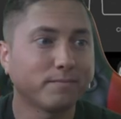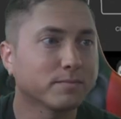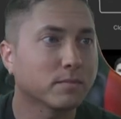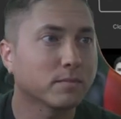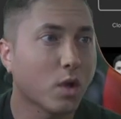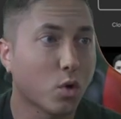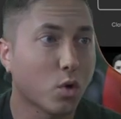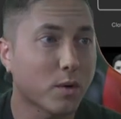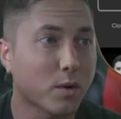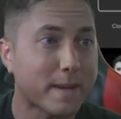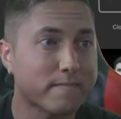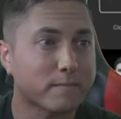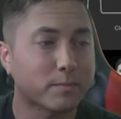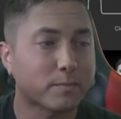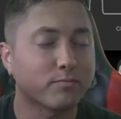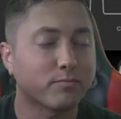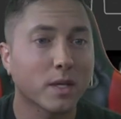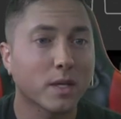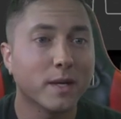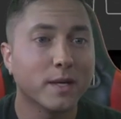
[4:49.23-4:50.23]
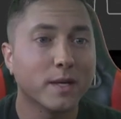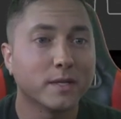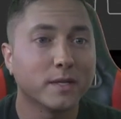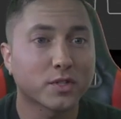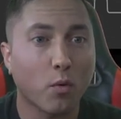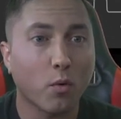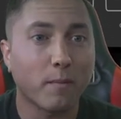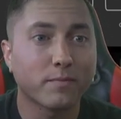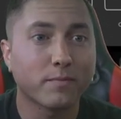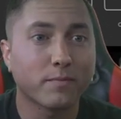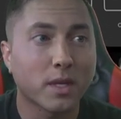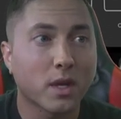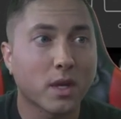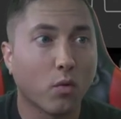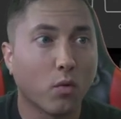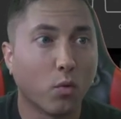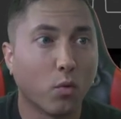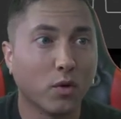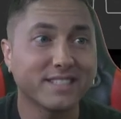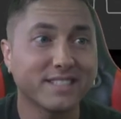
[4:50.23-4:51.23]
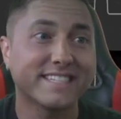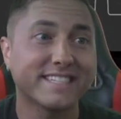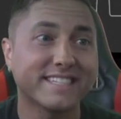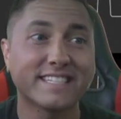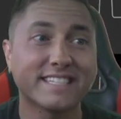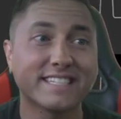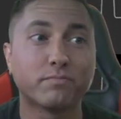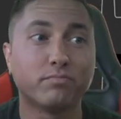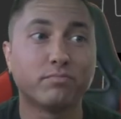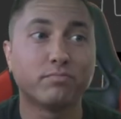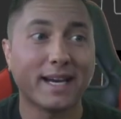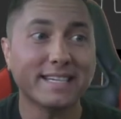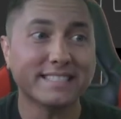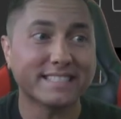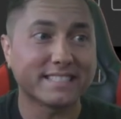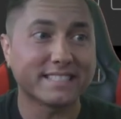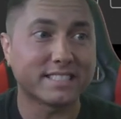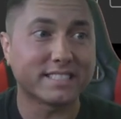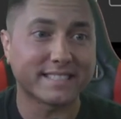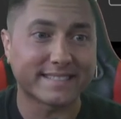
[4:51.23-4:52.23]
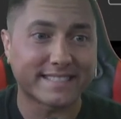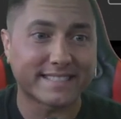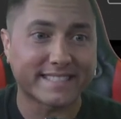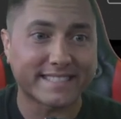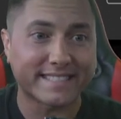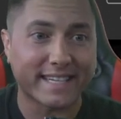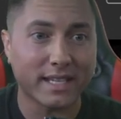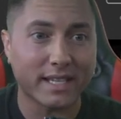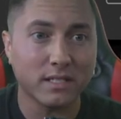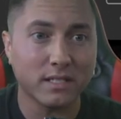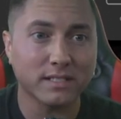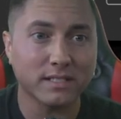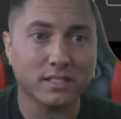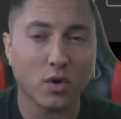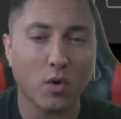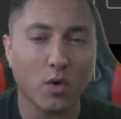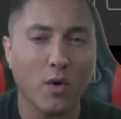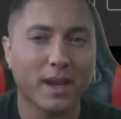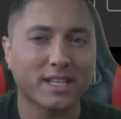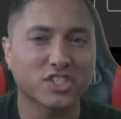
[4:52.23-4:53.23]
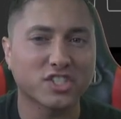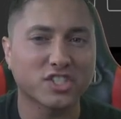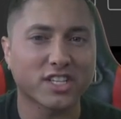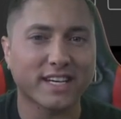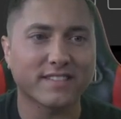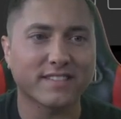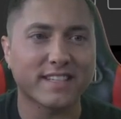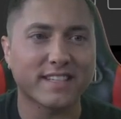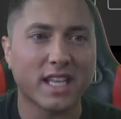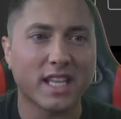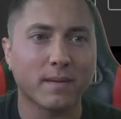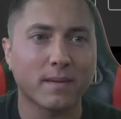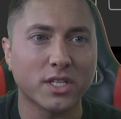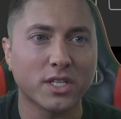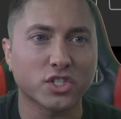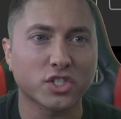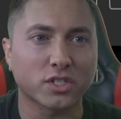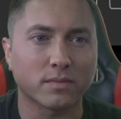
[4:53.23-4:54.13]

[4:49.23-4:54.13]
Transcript: Okay, so once it's binded to the skin, let's go ahead and check the animation.